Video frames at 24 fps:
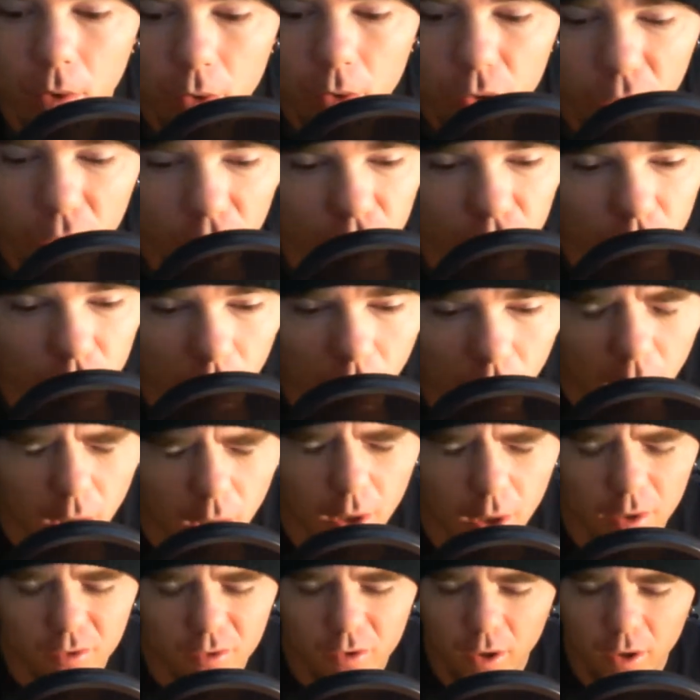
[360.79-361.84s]
Just
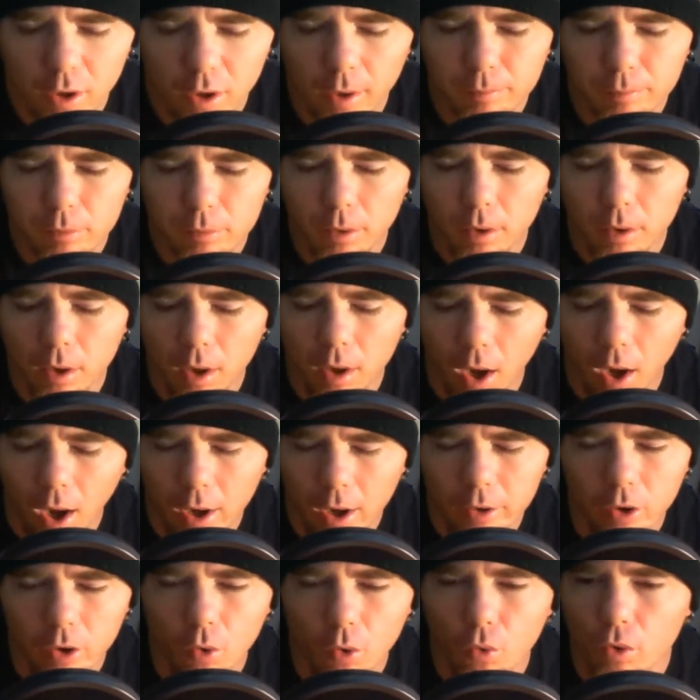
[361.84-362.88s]
sync up the
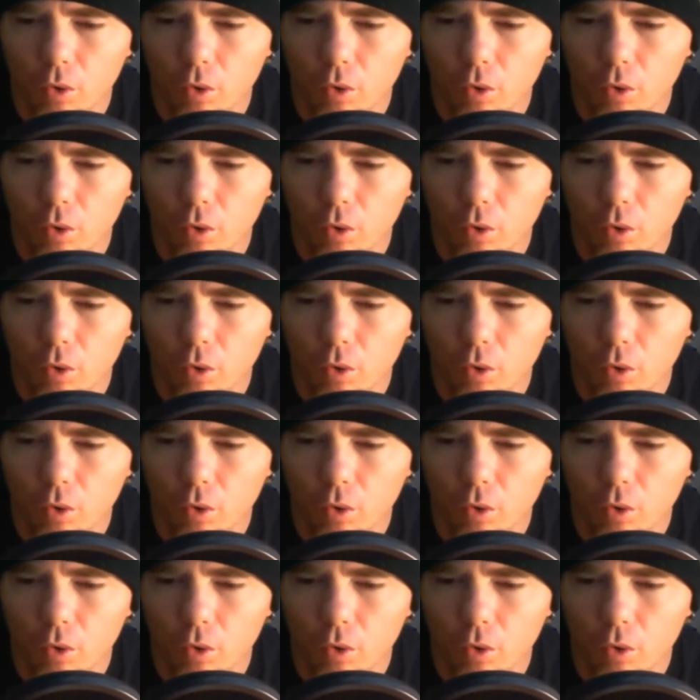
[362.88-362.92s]
audio